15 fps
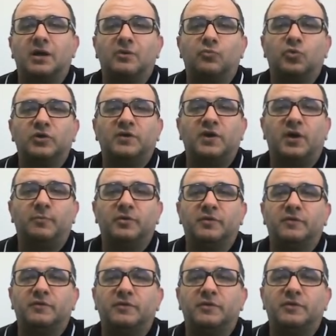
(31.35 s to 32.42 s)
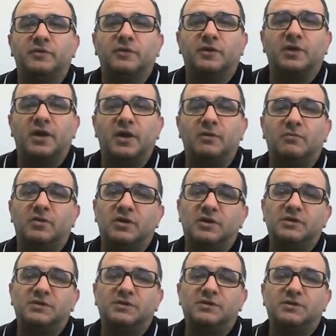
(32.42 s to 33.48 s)
What happened in the game
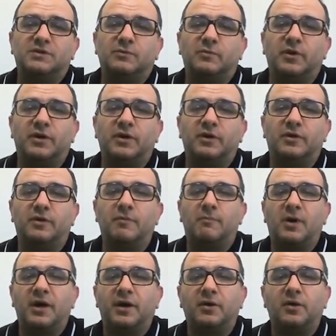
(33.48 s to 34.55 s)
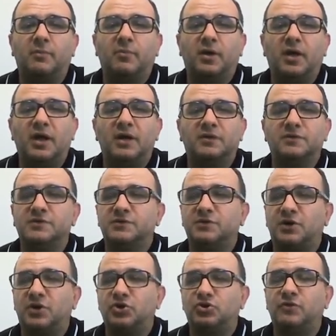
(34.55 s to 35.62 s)
is very remarkable and
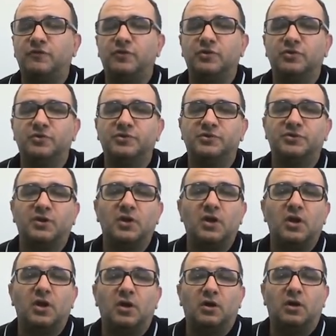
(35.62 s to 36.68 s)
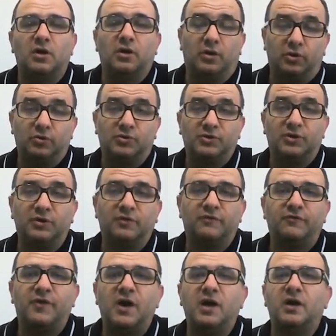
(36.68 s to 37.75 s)
instructive using the
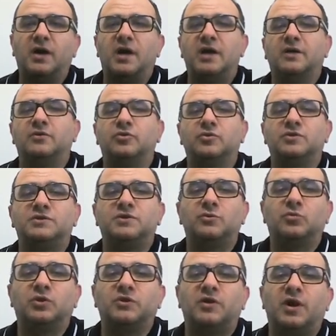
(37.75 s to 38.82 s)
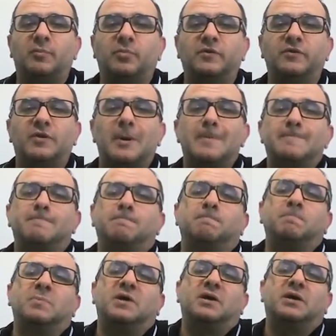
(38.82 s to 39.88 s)
file, and you'll see what happened.
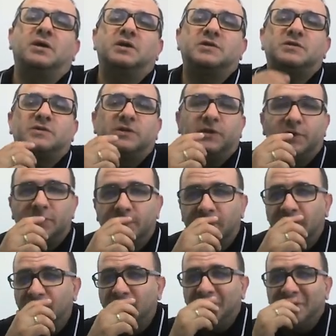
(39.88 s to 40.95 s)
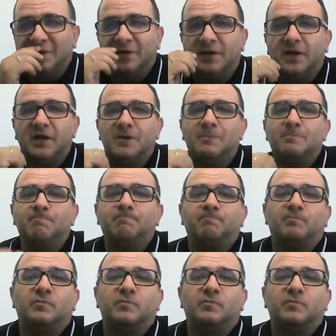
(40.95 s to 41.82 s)
Let's start now with the game.